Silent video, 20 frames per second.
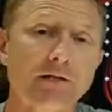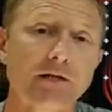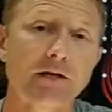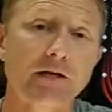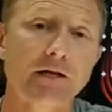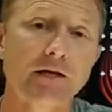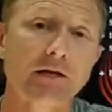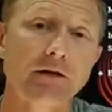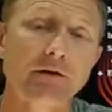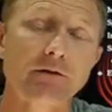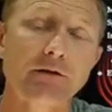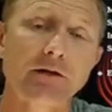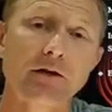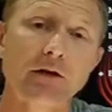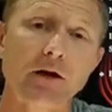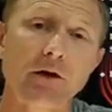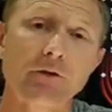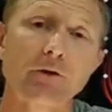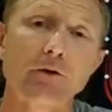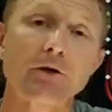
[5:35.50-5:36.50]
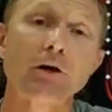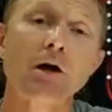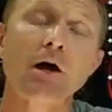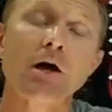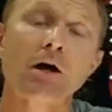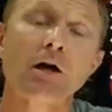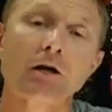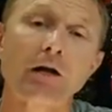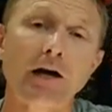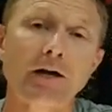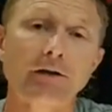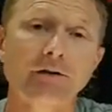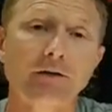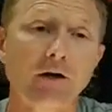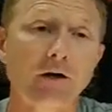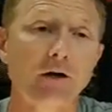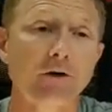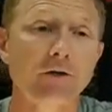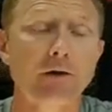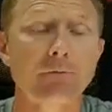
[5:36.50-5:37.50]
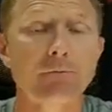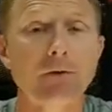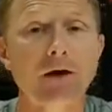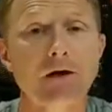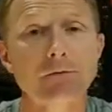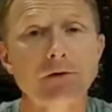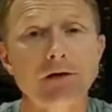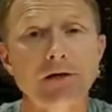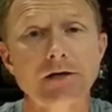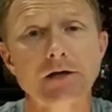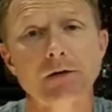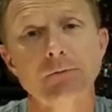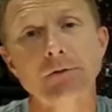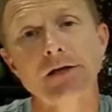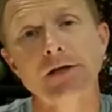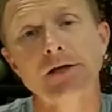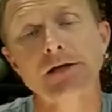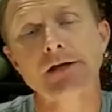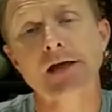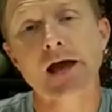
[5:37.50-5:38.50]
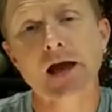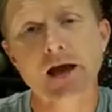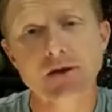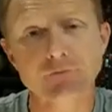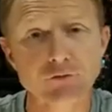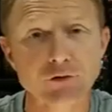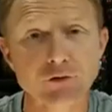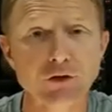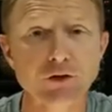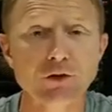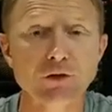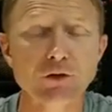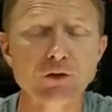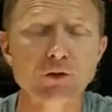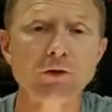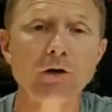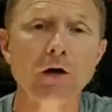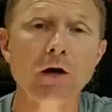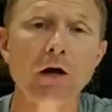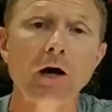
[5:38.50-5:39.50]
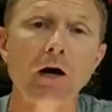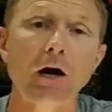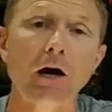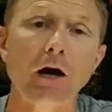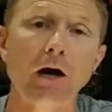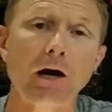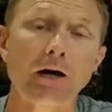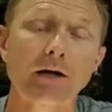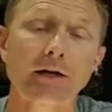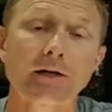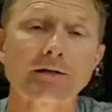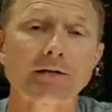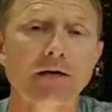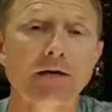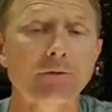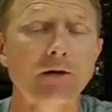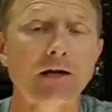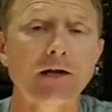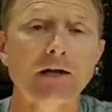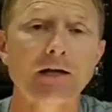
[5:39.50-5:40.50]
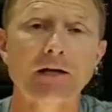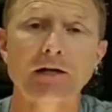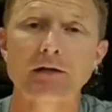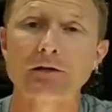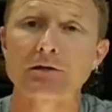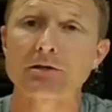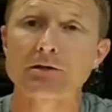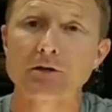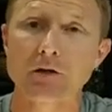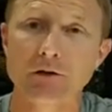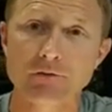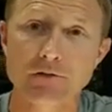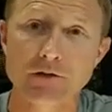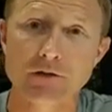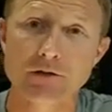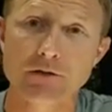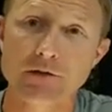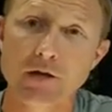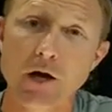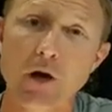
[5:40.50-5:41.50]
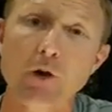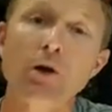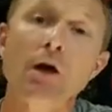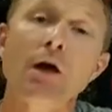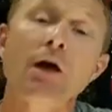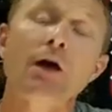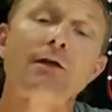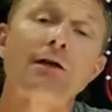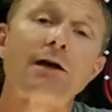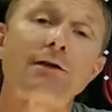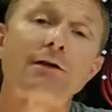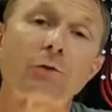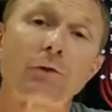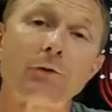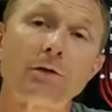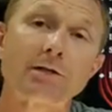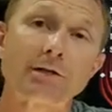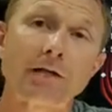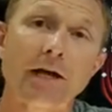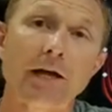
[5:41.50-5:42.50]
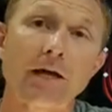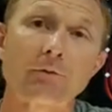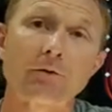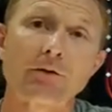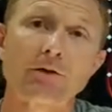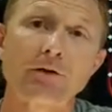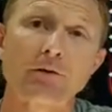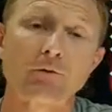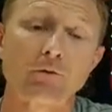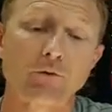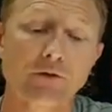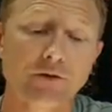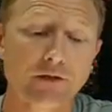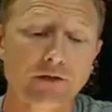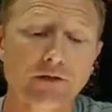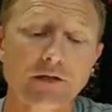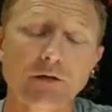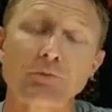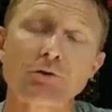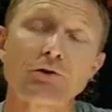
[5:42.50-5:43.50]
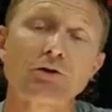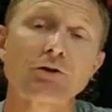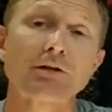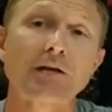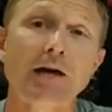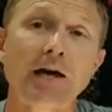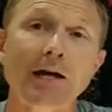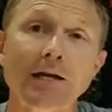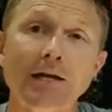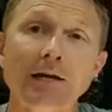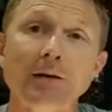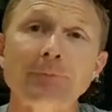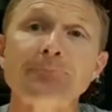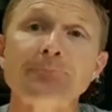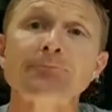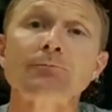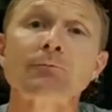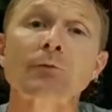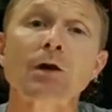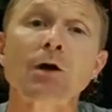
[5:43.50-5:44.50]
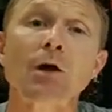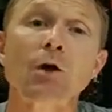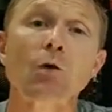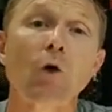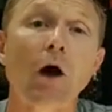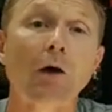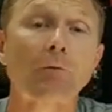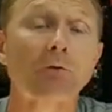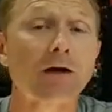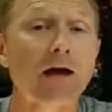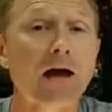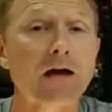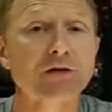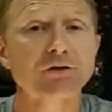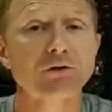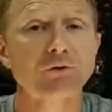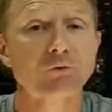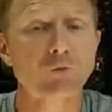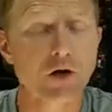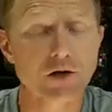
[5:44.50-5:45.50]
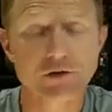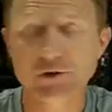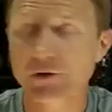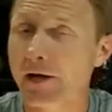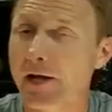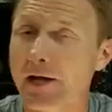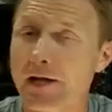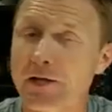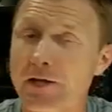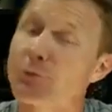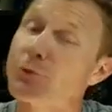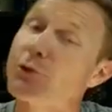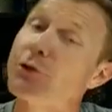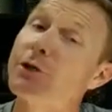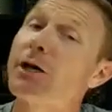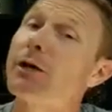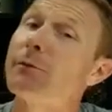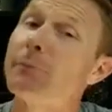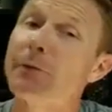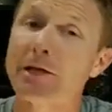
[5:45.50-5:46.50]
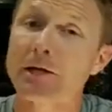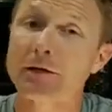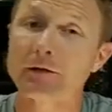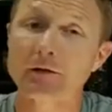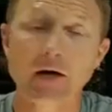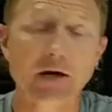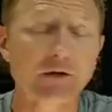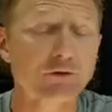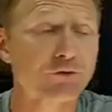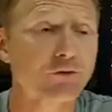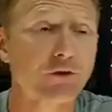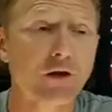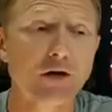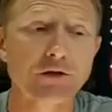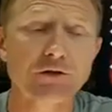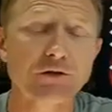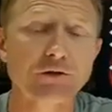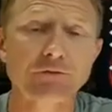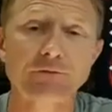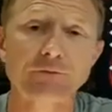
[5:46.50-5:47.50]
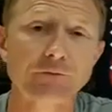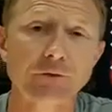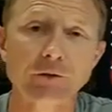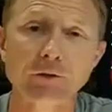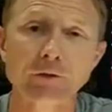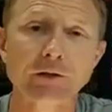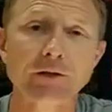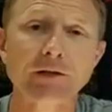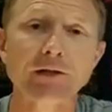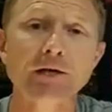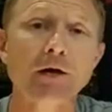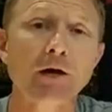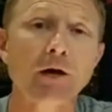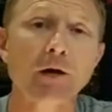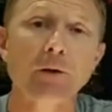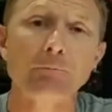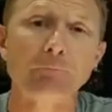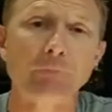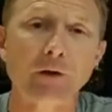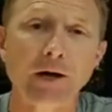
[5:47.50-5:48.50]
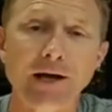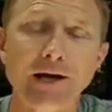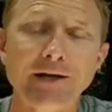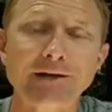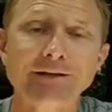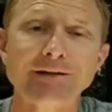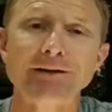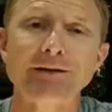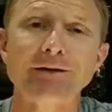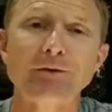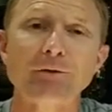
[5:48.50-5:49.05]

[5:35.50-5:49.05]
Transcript: any of the other clientele that may be coming in after you and contaminating any of the surfaces. So that's where we stand with the temperature taking. I'm going to ask you to wash your hands when you come in. I trust you fully, but